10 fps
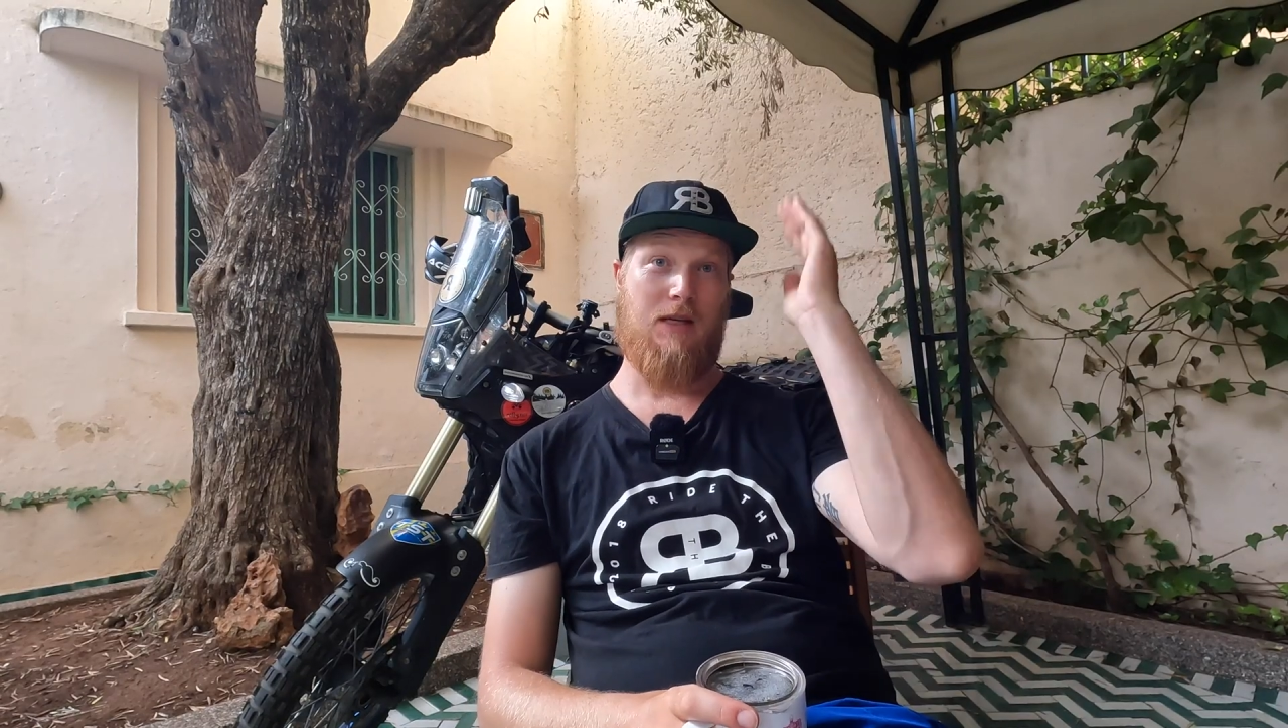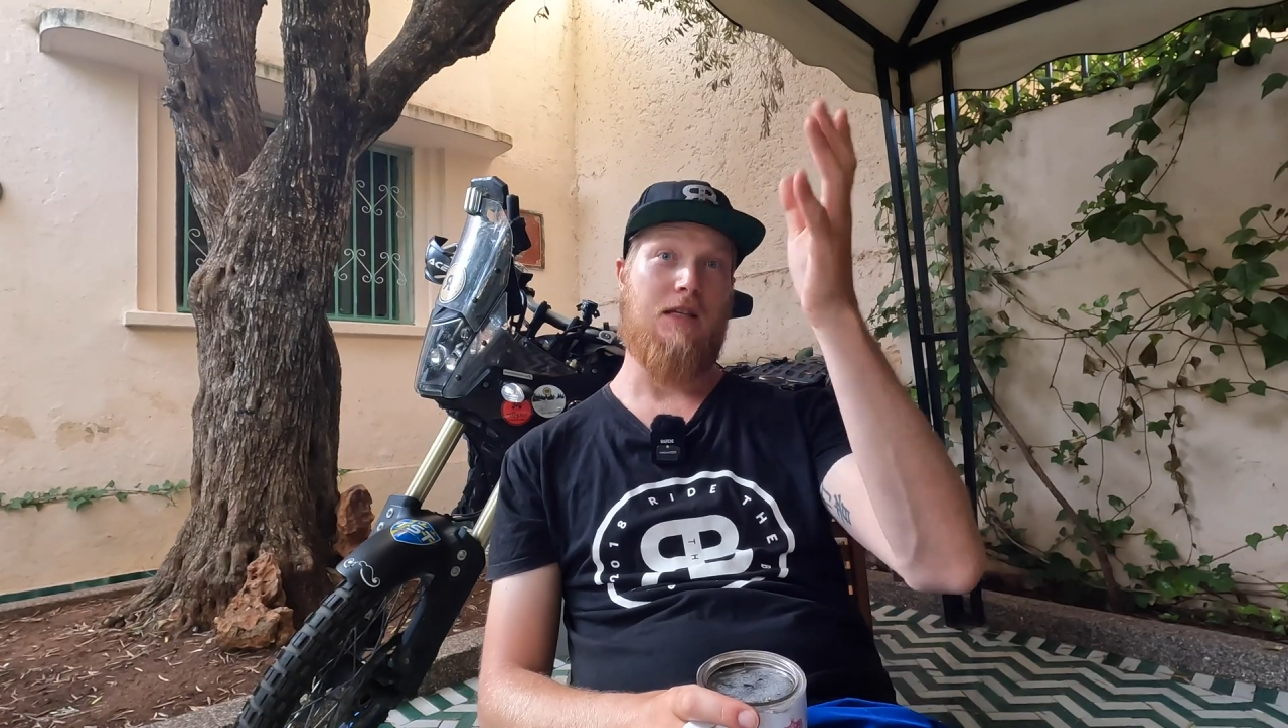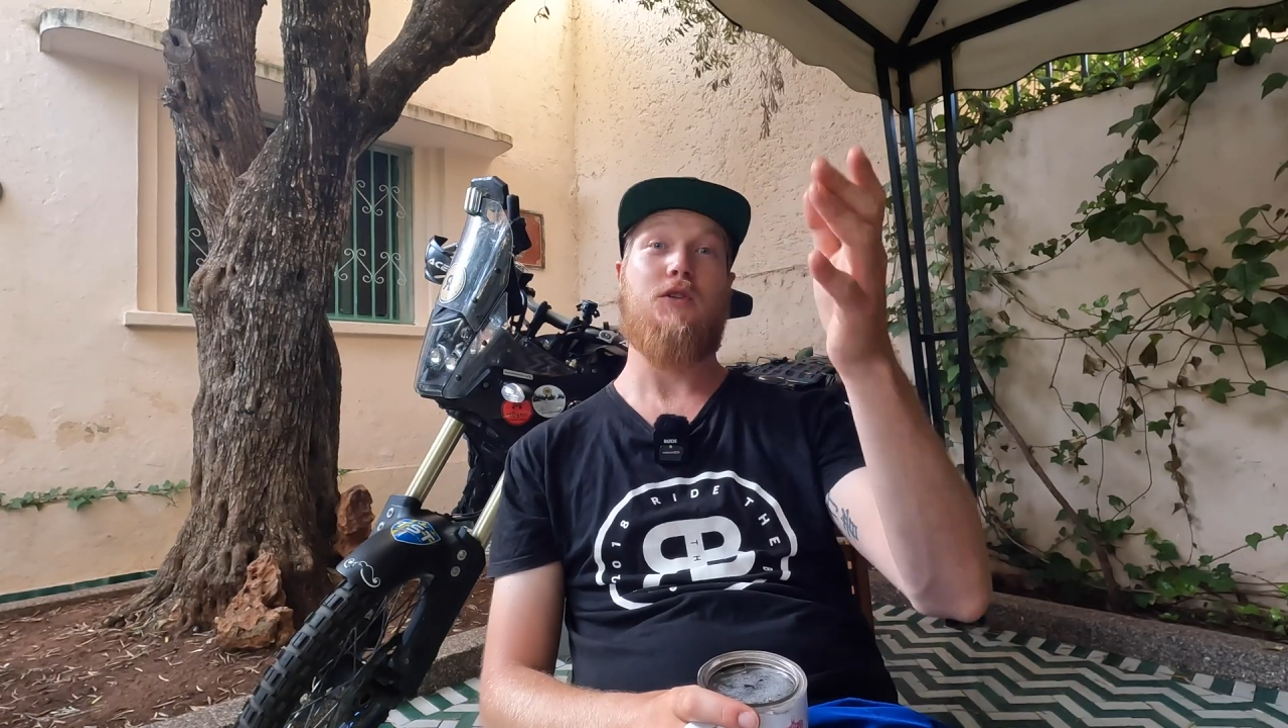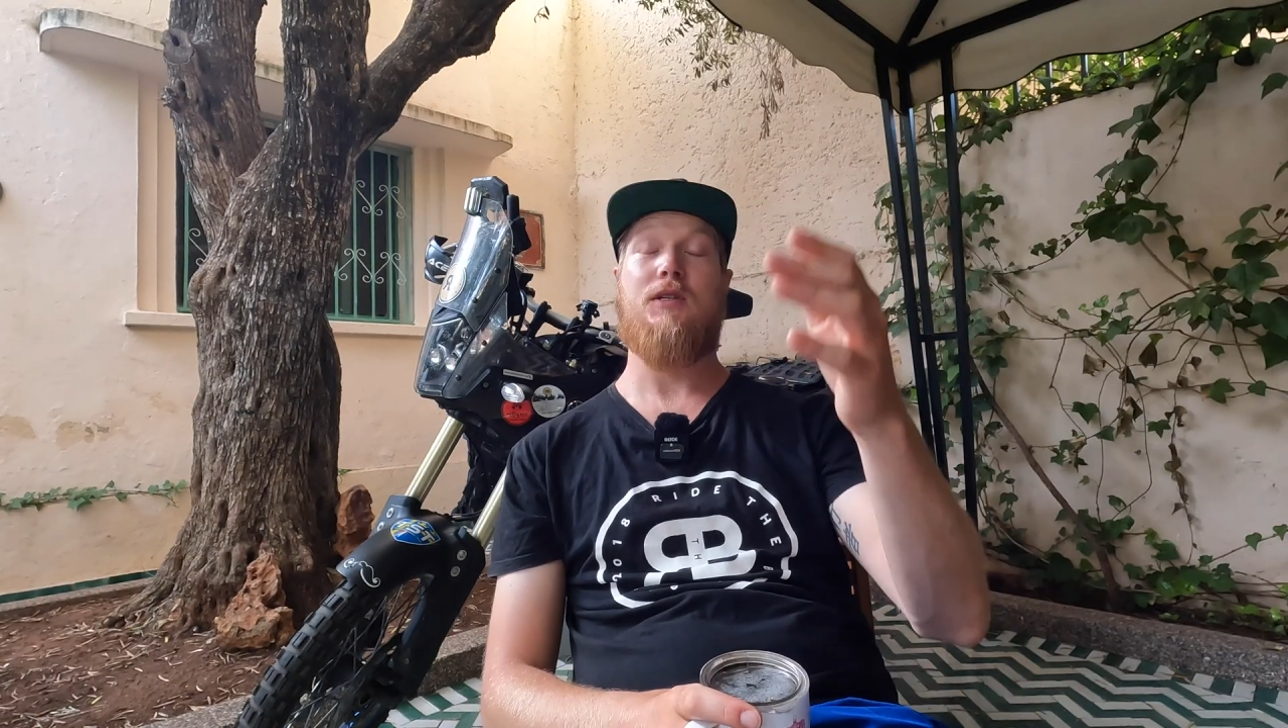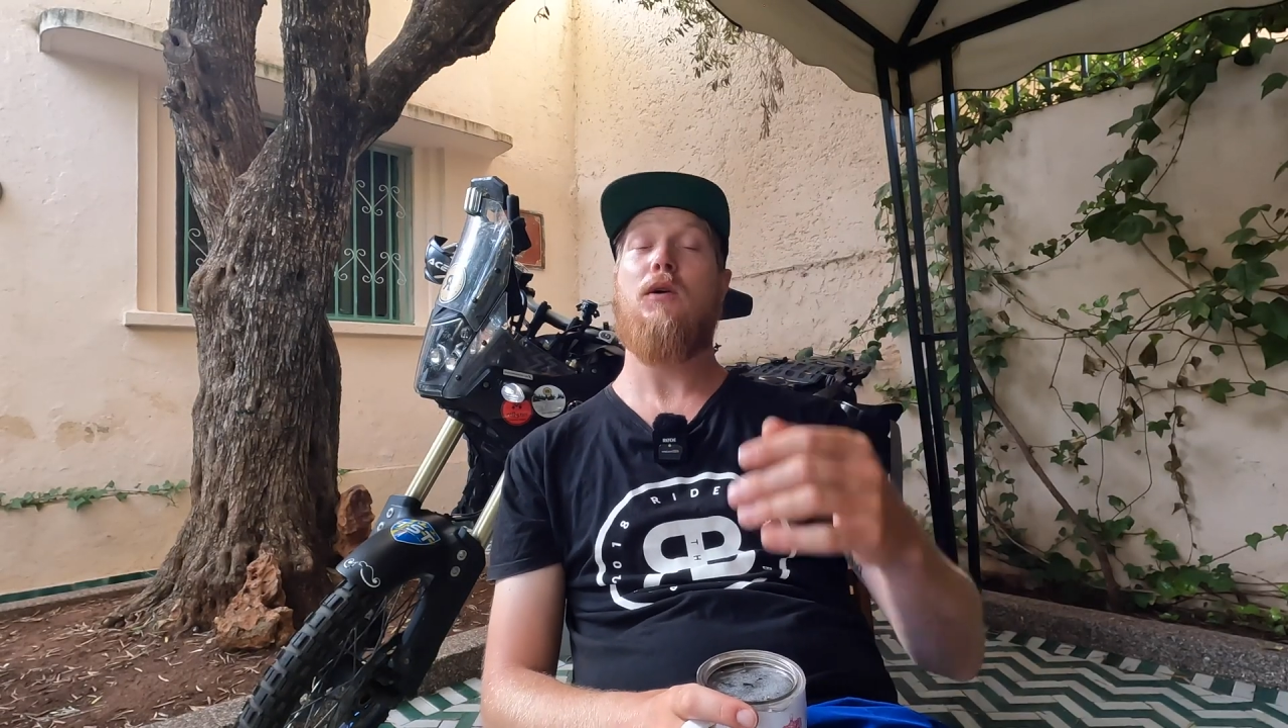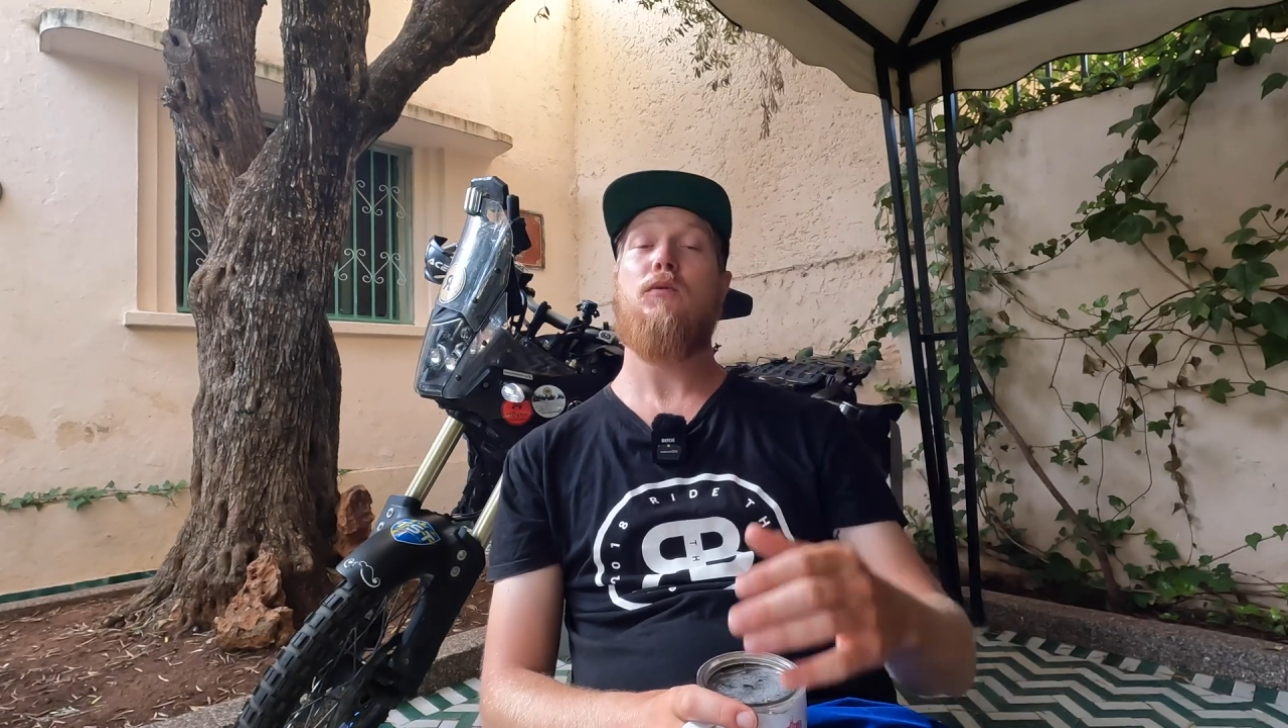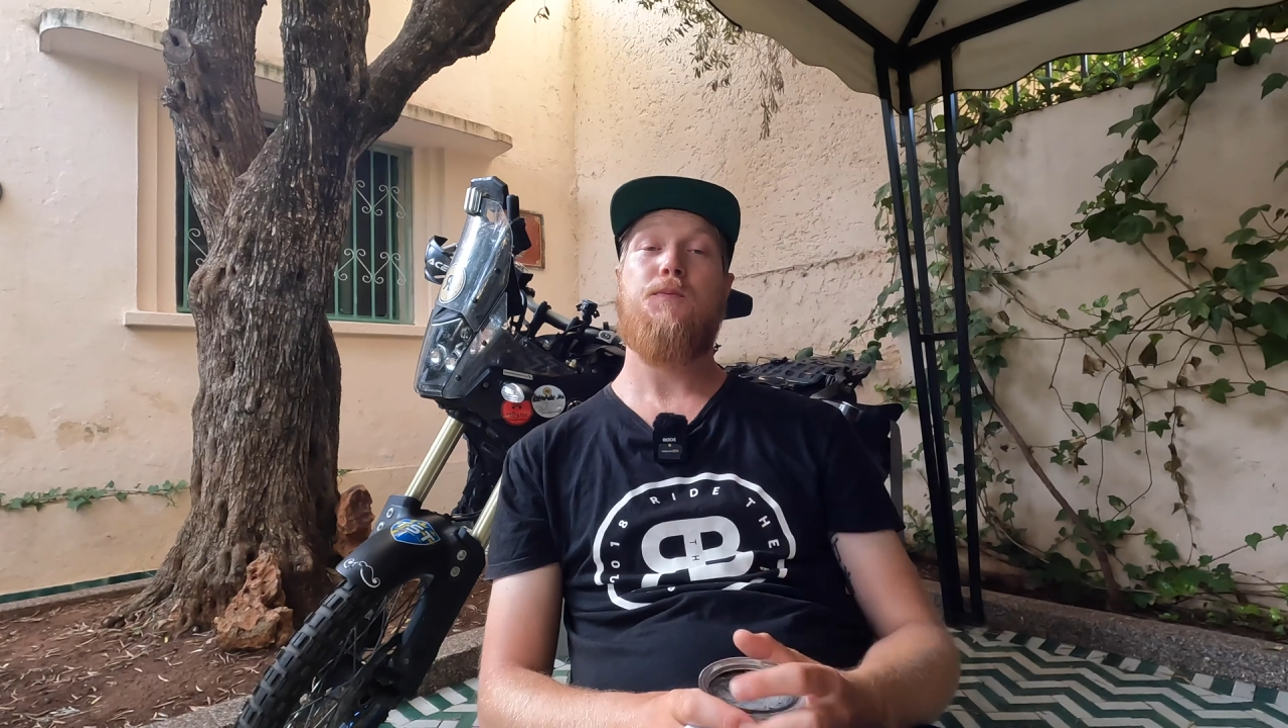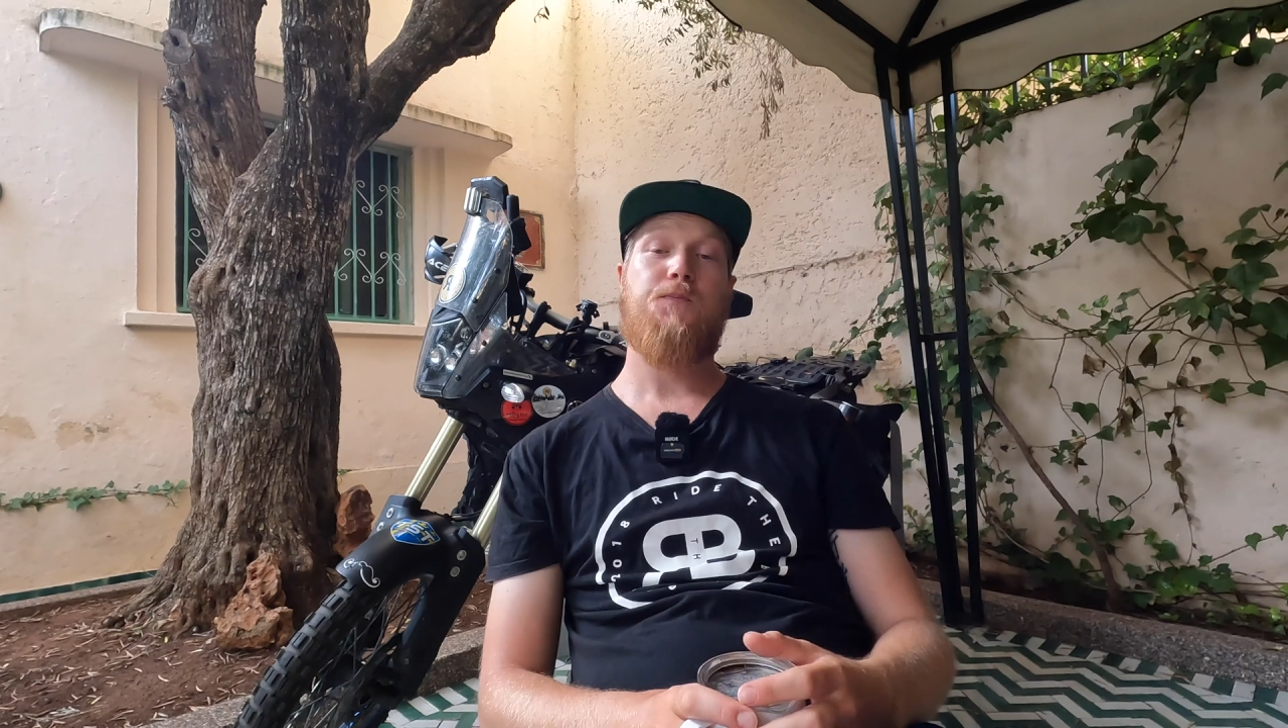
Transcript: into town.